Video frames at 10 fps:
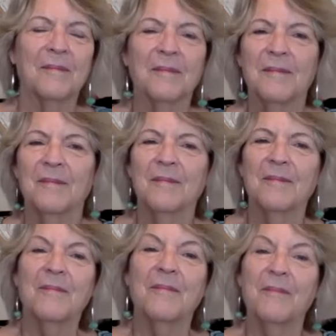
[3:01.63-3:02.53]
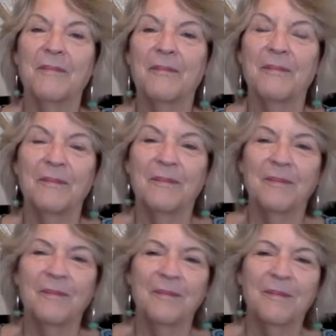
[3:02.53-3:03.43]

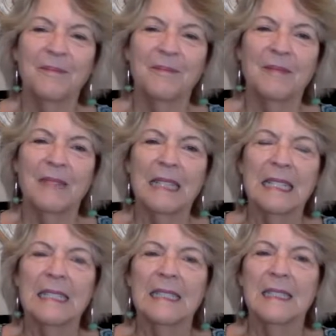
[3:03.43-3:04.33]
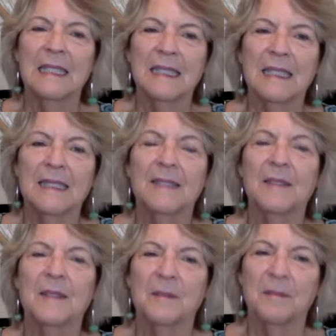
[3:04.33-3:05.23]

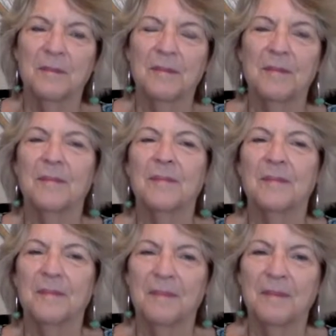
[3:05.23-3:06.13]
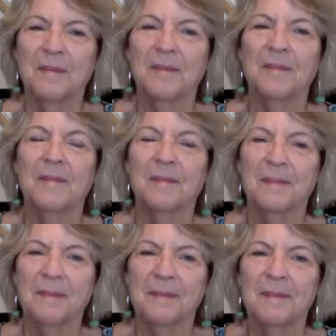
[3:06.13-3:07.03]

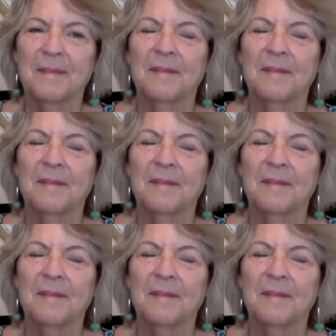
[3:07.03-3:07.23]
[no speech]